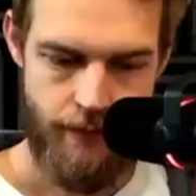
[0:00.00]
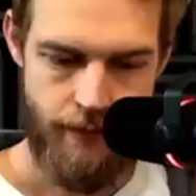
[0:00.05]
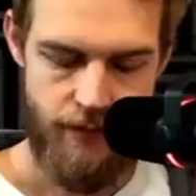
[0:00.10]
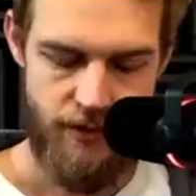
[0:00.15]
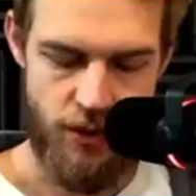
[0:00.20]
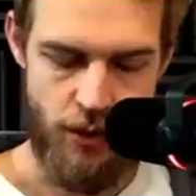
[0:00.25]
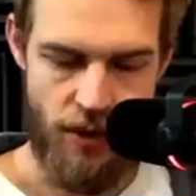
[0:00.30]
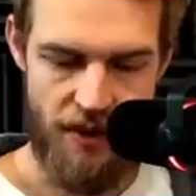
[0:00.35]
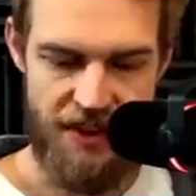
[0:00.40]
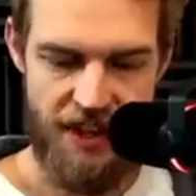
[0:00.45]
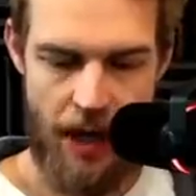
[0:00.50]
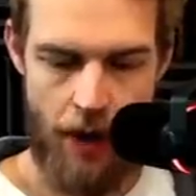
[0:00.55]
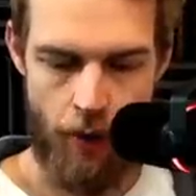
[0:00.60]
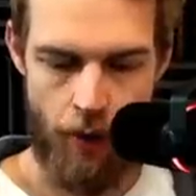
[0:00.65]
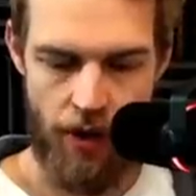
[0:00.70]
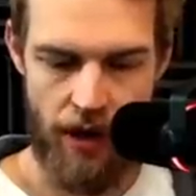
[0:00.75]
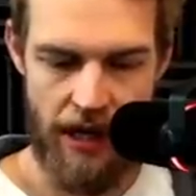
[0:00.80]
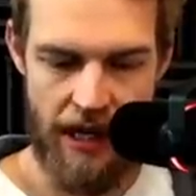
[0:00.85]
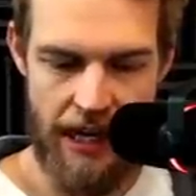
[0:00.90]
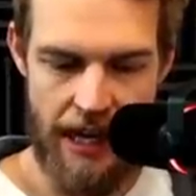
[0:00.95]
So one thing I
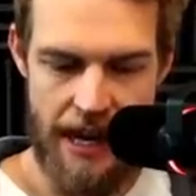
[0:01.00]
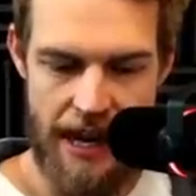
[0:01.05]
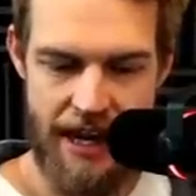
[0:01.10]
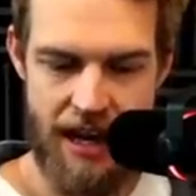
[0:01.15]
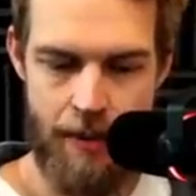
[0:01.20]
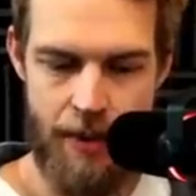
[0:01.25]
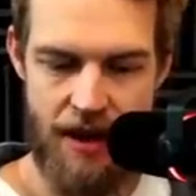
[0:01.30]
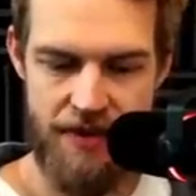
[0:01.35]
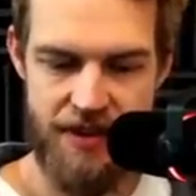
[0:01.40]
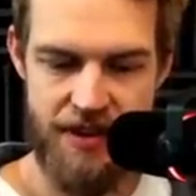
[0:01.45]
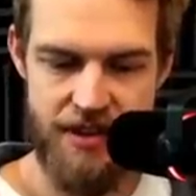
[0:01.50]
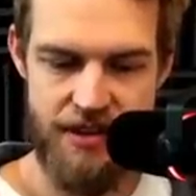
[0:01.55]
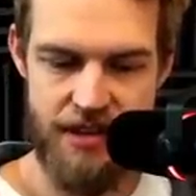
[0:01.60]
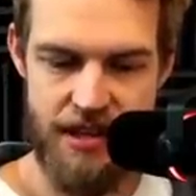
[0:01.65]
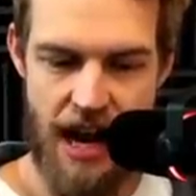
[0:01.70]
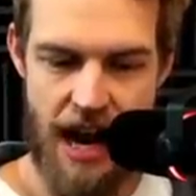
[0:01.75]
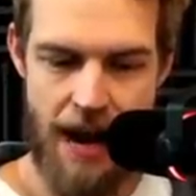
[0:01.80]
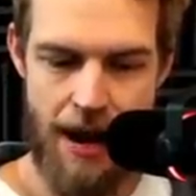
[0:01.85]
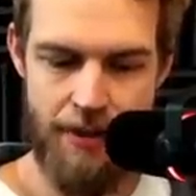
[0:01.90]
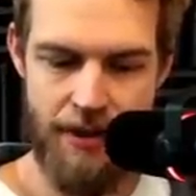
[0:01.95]
really like about these
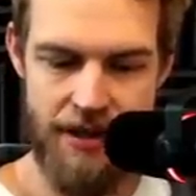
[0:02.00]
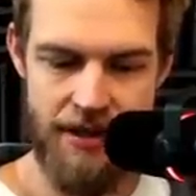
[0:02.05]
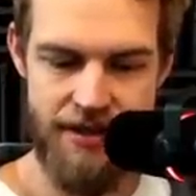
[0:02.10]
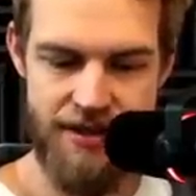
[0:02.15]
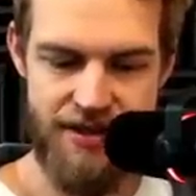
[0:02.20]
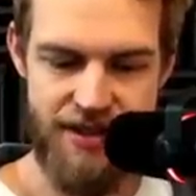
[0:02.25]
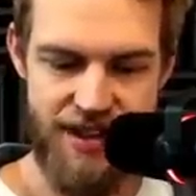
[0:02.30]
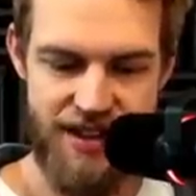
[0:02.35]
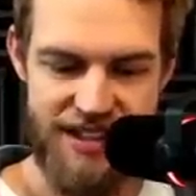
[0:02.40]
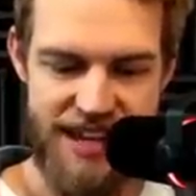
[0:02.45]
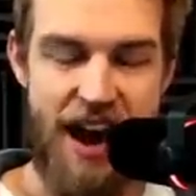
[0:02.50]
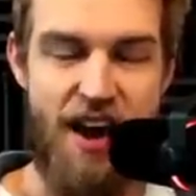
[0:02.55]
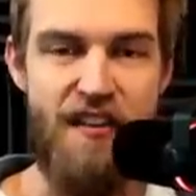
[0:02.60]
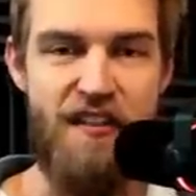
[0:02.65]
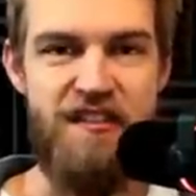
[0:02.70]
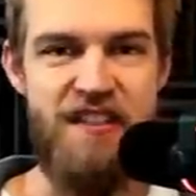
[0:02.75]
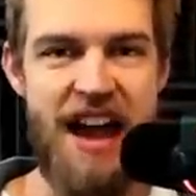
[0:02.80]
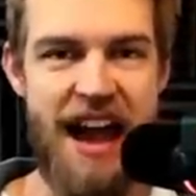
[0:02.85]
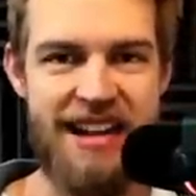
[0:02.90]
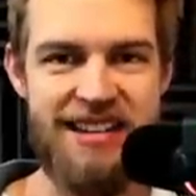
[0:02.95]
goblins is how
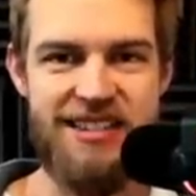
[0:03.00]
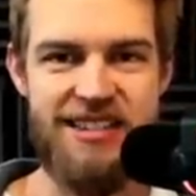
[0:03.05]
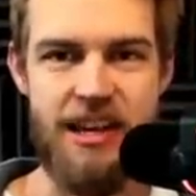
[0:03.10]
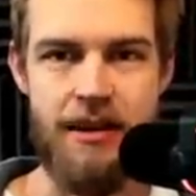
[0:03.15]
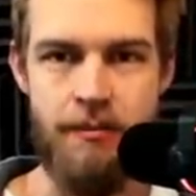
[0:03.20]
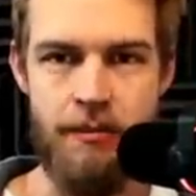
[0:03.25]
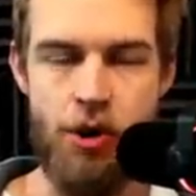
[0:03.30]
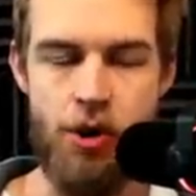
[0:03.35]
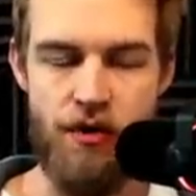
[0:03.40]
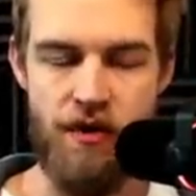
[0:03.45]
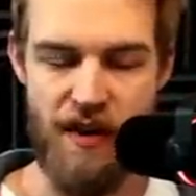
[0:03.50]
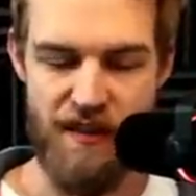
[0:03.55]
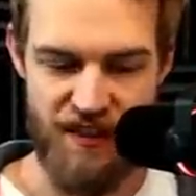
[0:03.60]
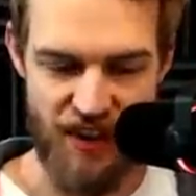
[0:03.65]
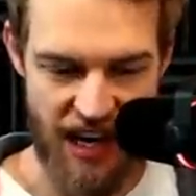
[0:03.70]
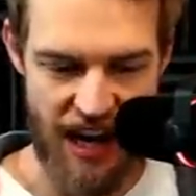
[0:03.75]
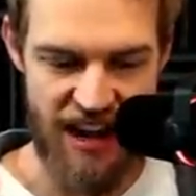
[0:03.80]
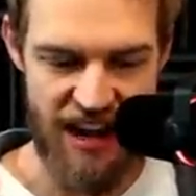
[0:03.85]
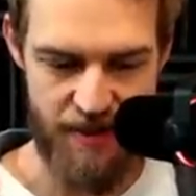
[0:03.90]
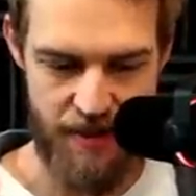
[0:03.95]
fast they move. I
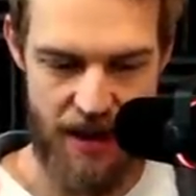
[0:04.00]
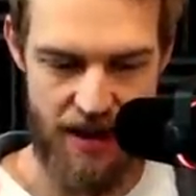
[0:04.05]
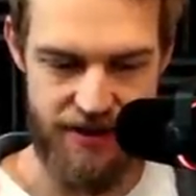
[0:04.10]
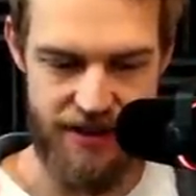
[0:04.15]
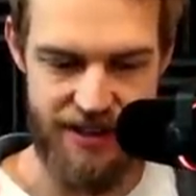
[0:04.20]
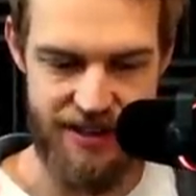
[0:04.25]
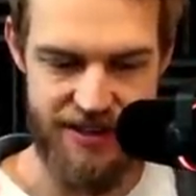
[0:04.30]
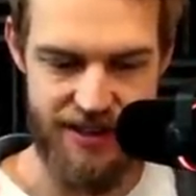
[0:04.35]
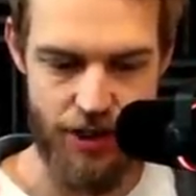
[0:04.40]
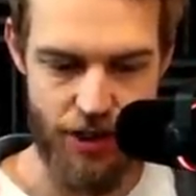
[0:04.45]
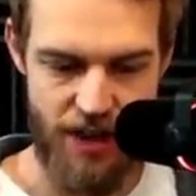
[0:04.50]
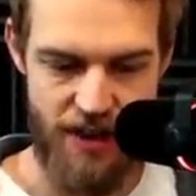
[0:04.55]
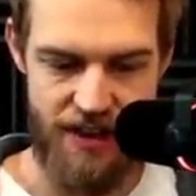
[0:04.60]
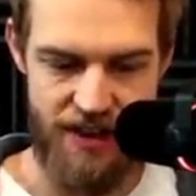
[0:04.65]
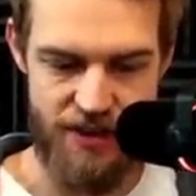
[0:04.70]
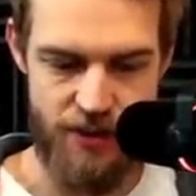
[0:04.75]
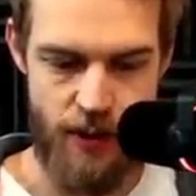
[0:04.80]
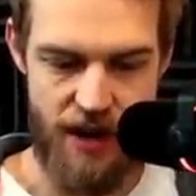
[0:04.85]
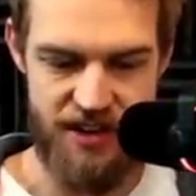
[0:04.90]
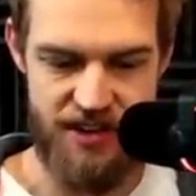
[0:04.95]
forgot about this. Look at
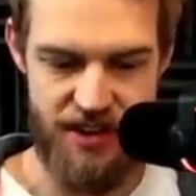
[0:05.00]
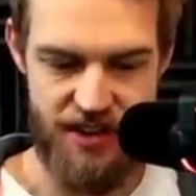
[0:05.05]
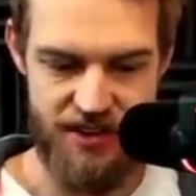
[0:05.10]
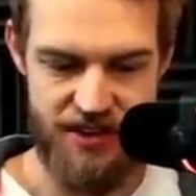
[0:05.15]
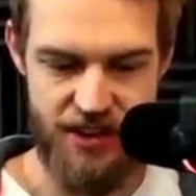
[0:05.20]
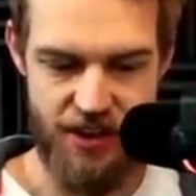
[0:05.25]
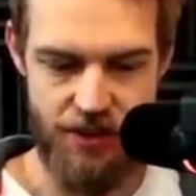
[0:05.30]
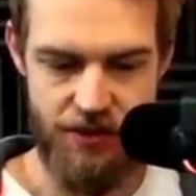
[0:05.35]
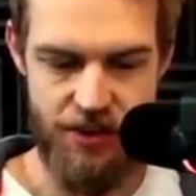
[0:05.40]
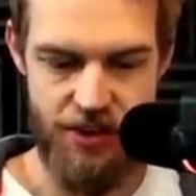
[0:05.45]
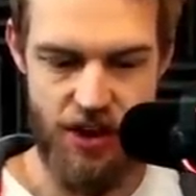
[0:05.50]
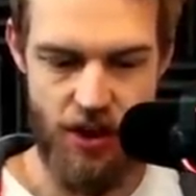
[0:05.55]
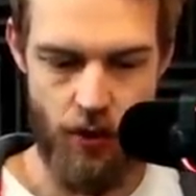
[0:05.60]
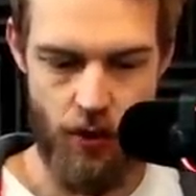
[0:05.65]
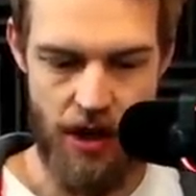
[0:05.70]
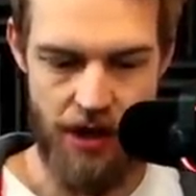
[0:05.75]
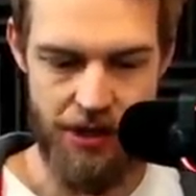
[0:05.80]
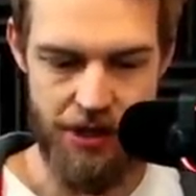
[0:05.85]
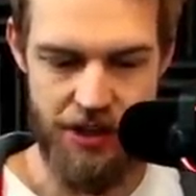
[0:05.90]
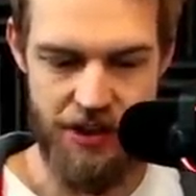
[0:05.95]
this. Watch this. They're, they're going to
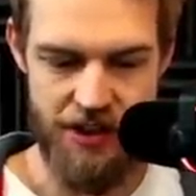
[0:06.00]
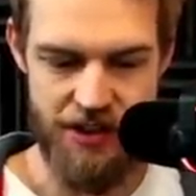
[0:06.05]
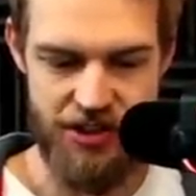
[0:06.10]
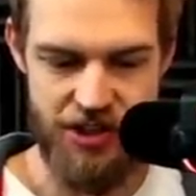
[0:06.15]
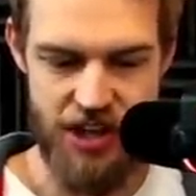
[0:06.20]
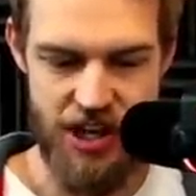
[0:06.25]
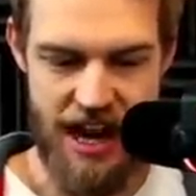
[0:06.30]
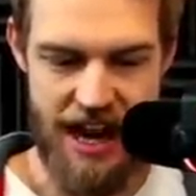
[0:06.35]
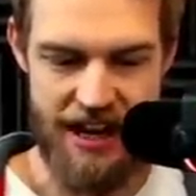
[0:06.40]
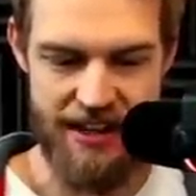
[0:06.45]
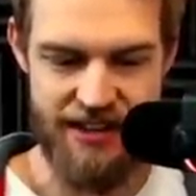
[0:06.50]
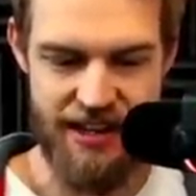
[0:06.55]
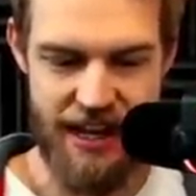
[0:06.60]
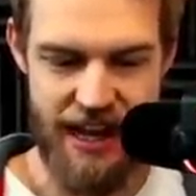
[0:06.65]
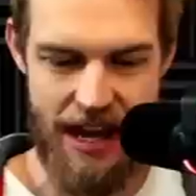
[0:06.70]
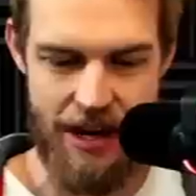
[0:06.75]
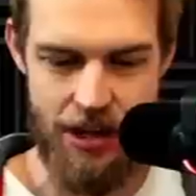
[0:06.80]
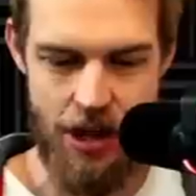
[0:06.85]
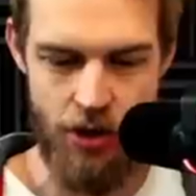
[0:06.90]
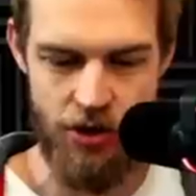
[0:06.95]
run. Look at these giants. They
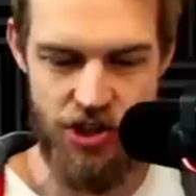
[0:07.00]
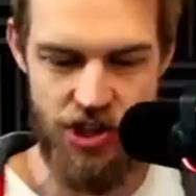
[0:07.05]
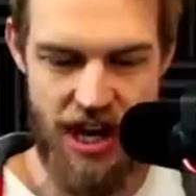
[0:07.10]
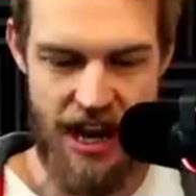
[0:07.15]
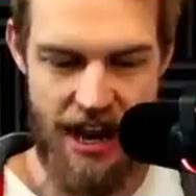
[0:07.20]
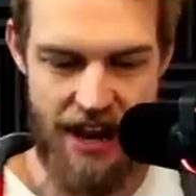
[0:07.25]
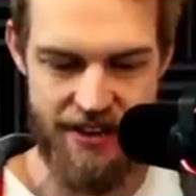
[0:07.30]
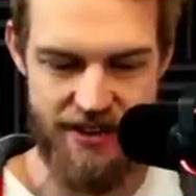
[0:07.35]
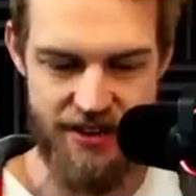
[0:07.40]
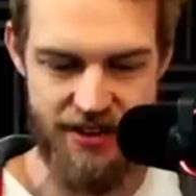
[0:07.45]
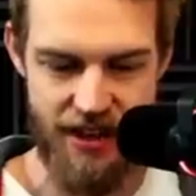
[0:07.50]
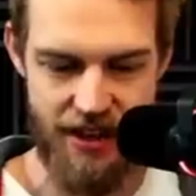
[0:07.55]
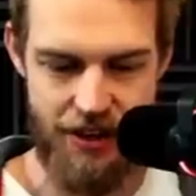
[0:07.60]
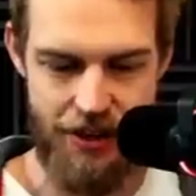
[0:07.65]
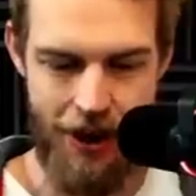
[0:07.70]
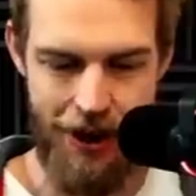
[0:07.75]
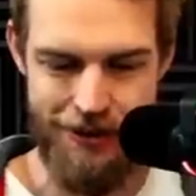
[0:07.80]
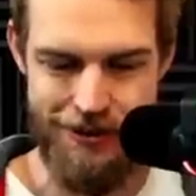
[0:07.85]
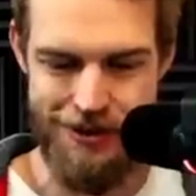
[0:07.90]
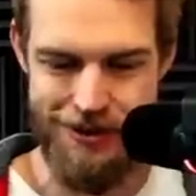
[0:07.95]
got no chance. Like,
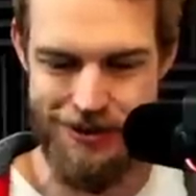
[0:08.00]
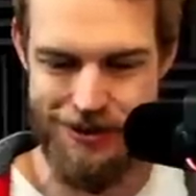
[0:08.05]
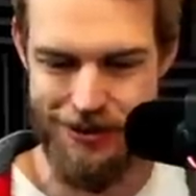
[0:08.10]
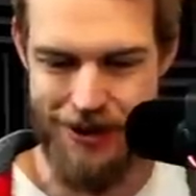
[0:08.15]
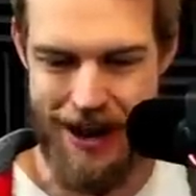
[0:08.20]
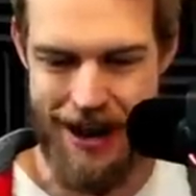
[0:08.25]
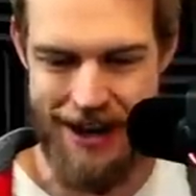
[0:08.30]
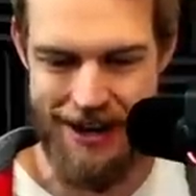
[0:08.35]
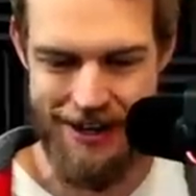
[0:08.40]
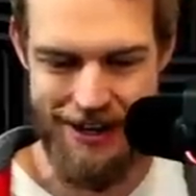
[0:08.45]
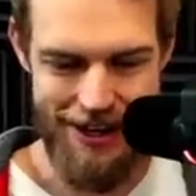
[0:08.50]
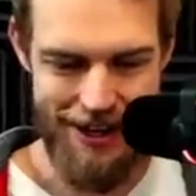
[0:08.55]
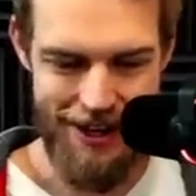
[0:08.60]
they're just trying.